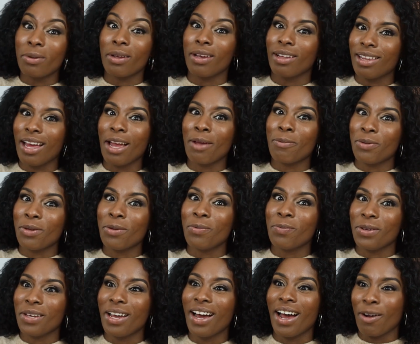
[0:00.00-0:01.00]

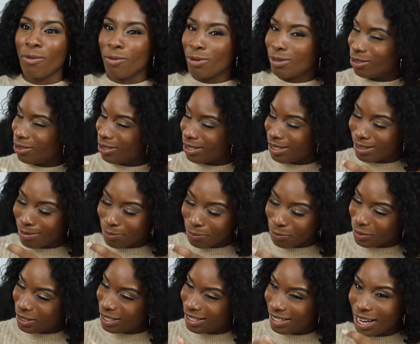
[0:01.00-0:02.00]
BLIPPI, we'll just
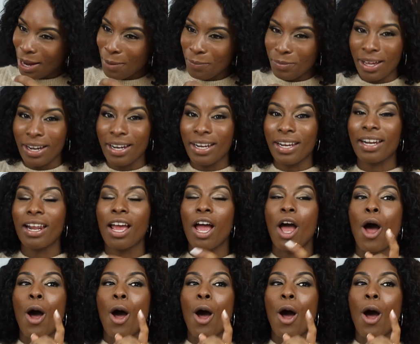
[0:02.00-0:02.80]
type that in.